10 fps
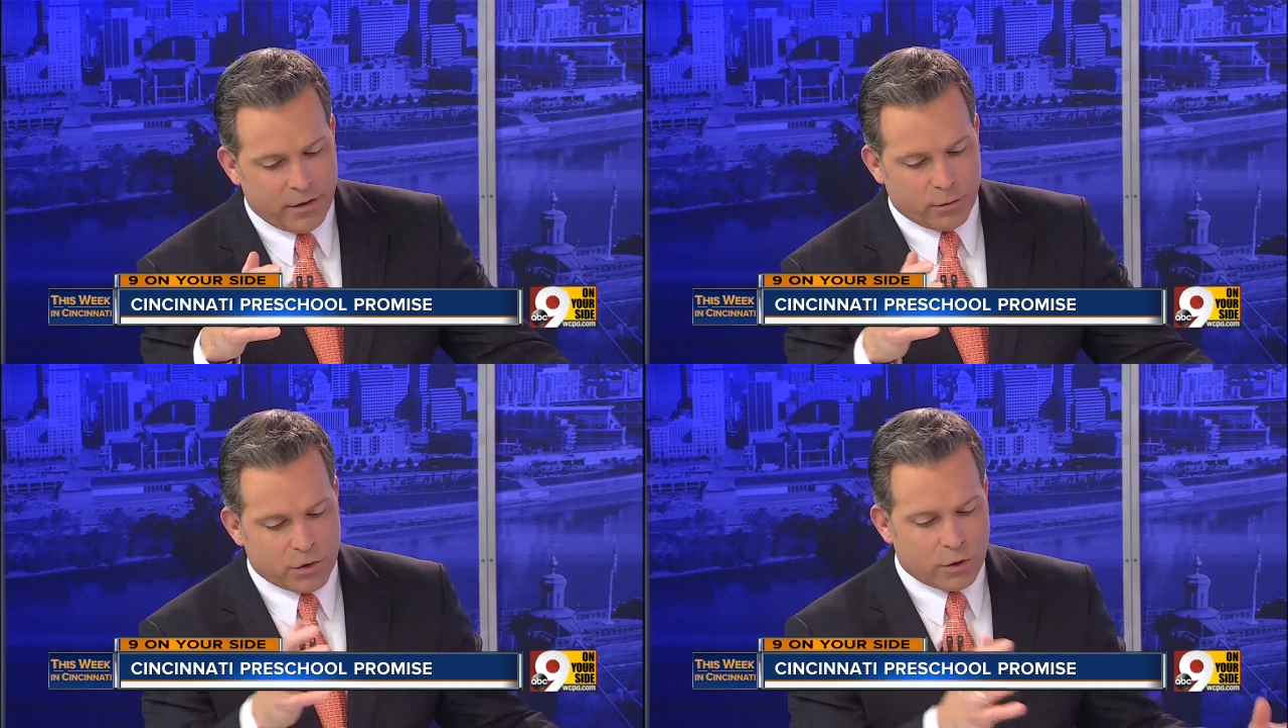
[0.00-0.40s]

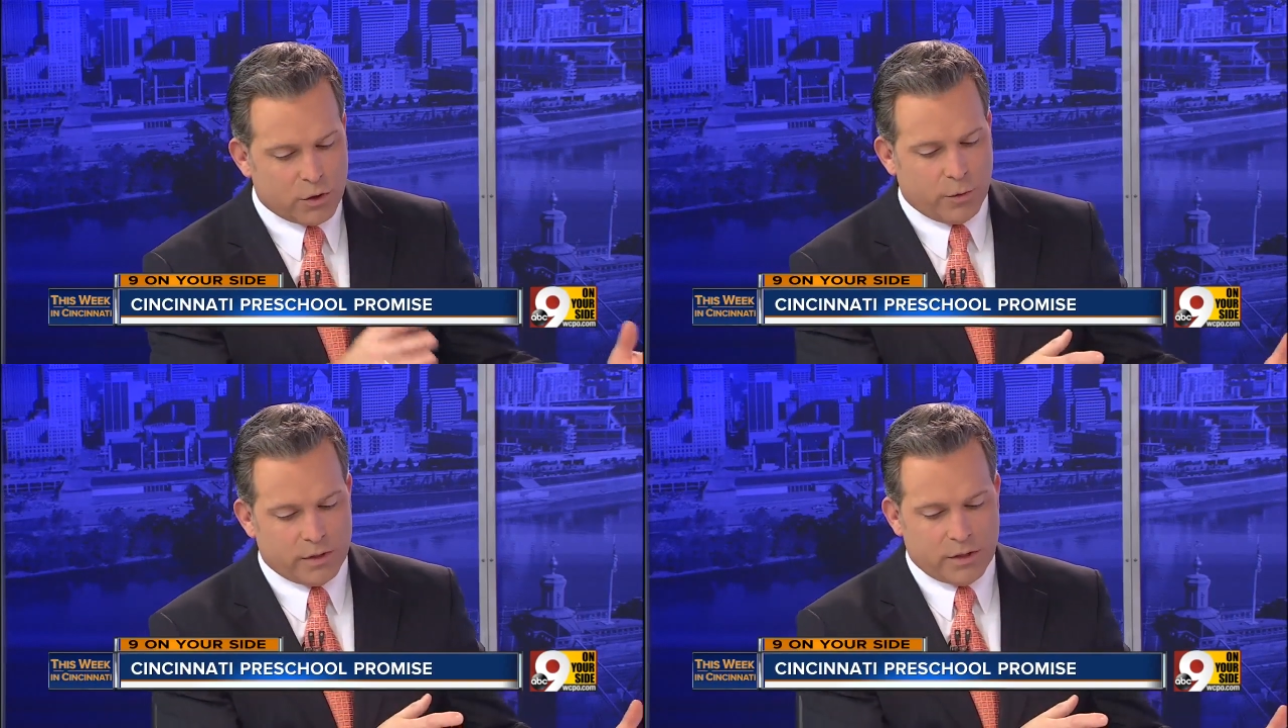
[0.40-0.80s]
and there was no
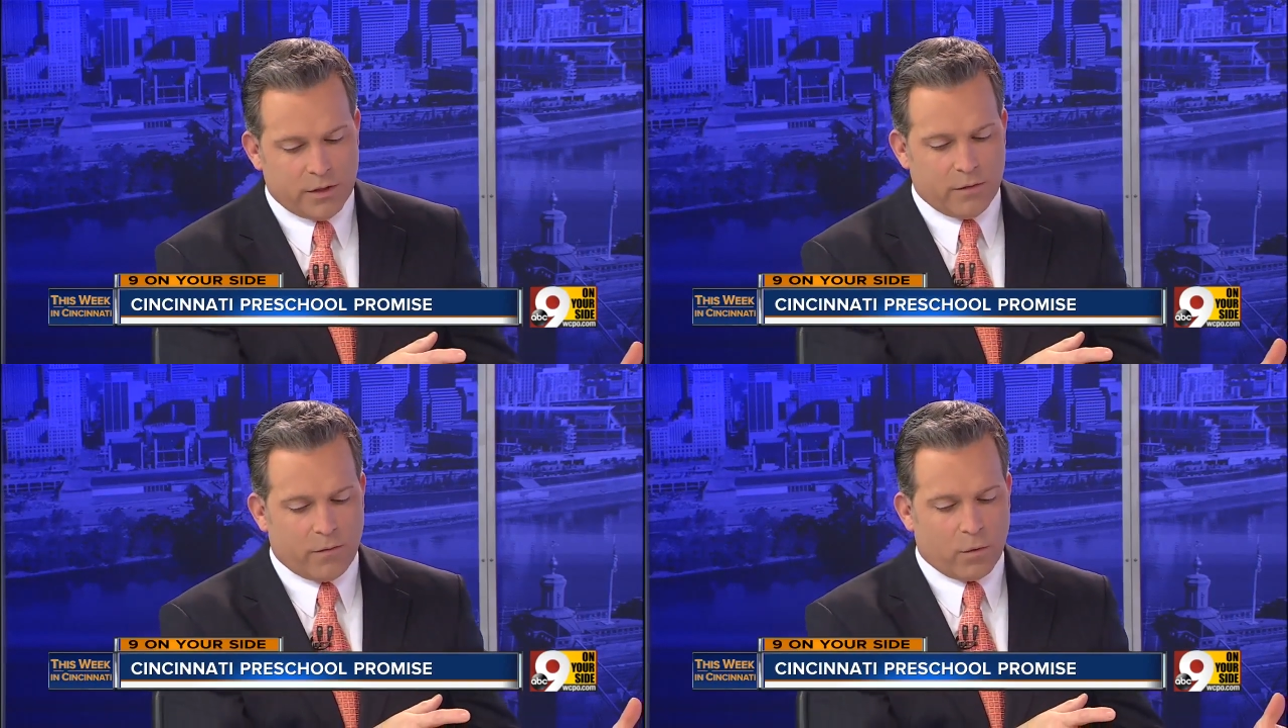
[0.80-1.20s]

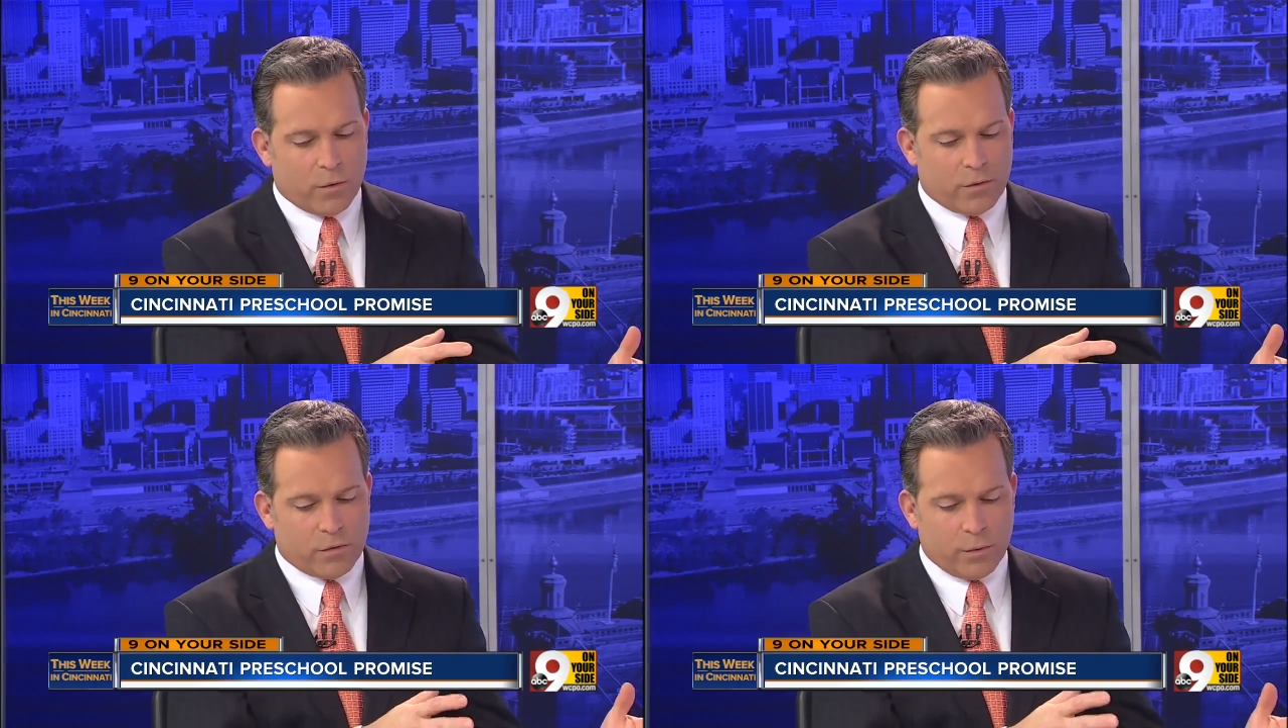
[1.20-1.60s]
tuition
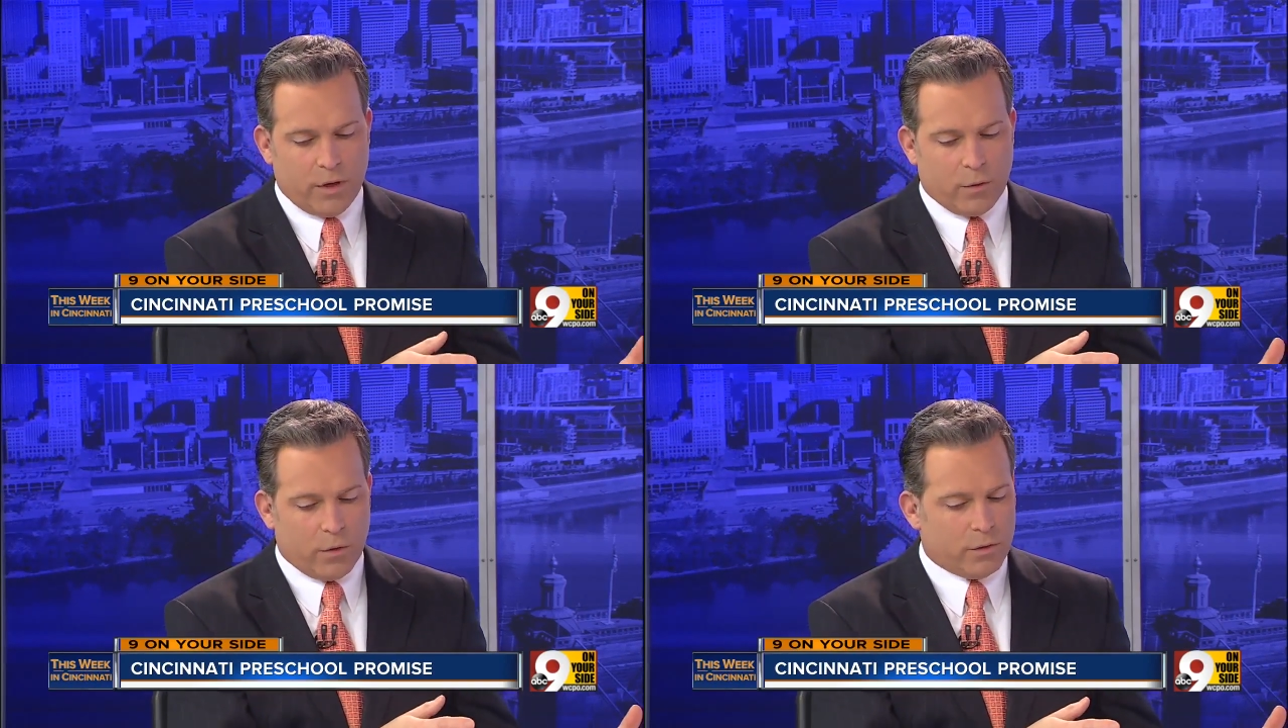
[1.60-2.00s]
for
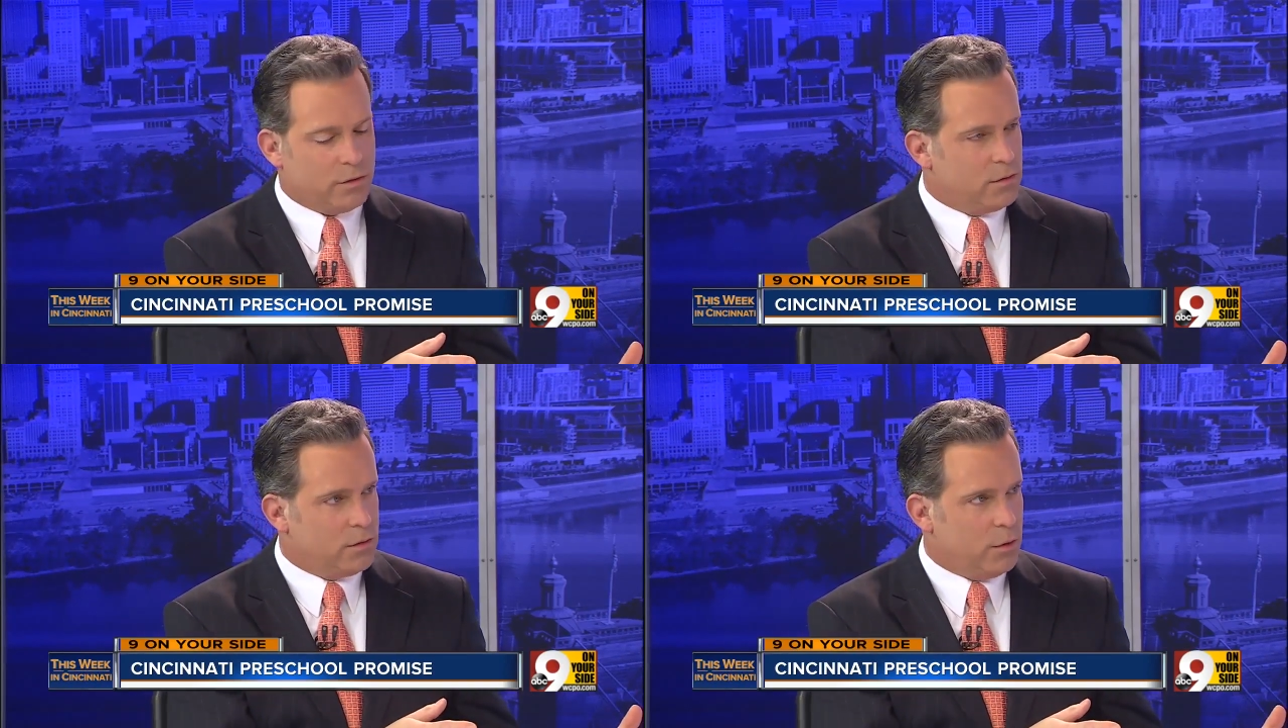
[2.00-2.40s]

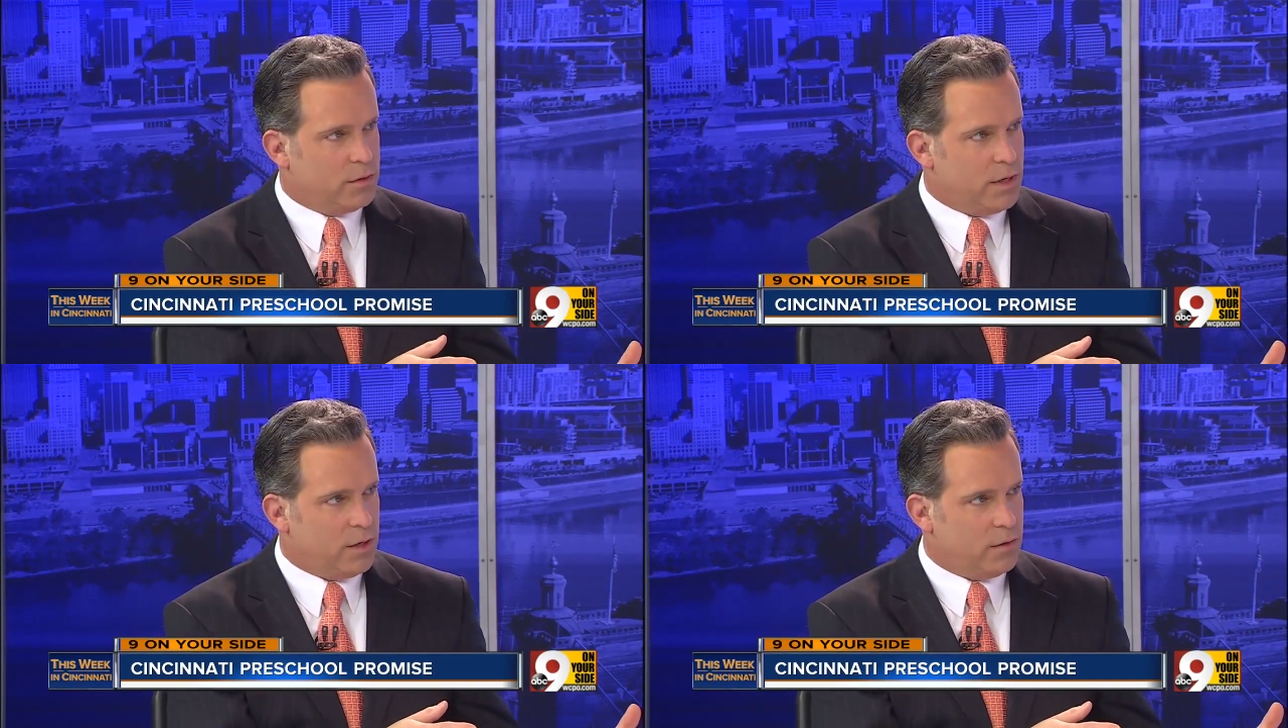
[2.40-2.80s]
three-year-olds who
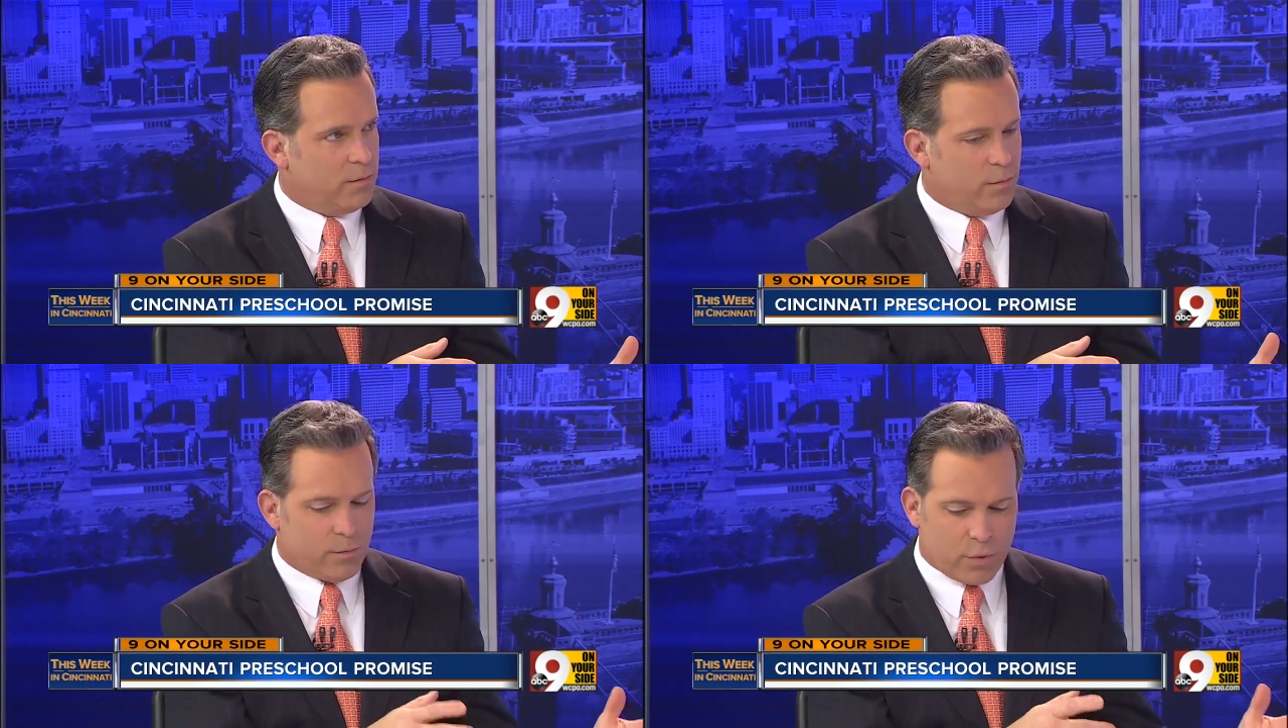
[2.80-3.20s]
attended
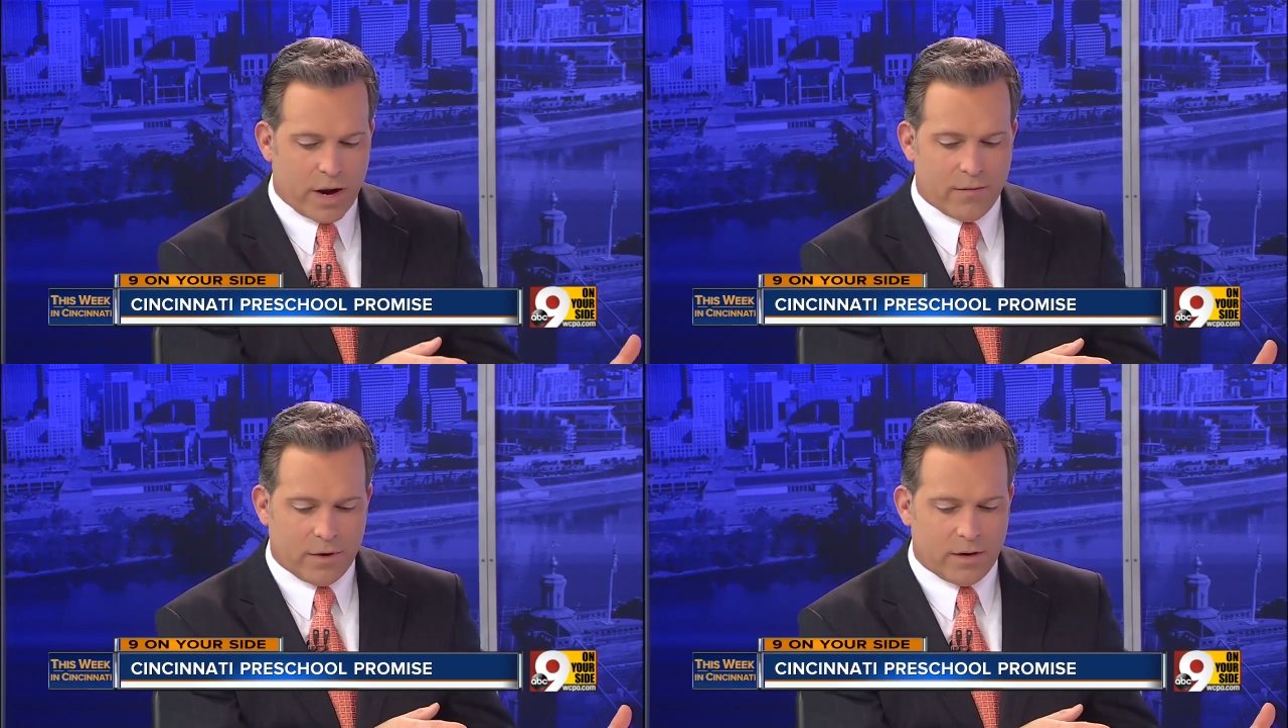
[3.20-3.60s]

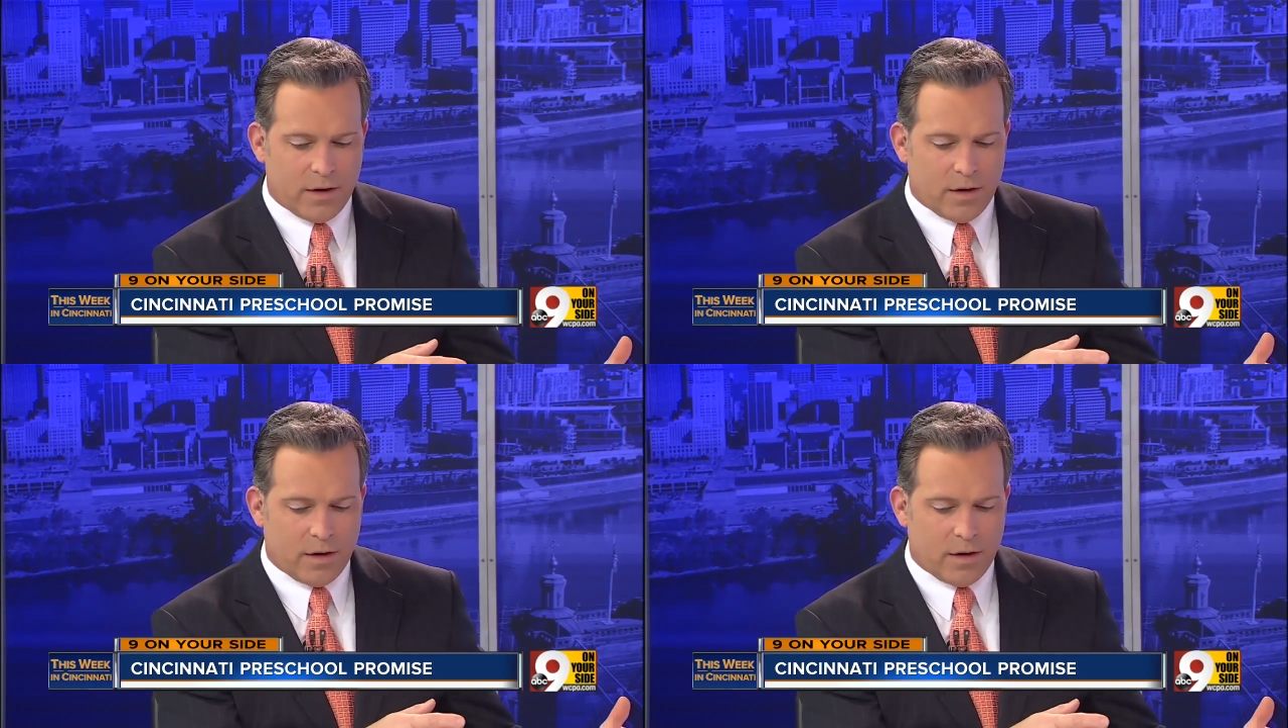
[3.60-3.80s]
private,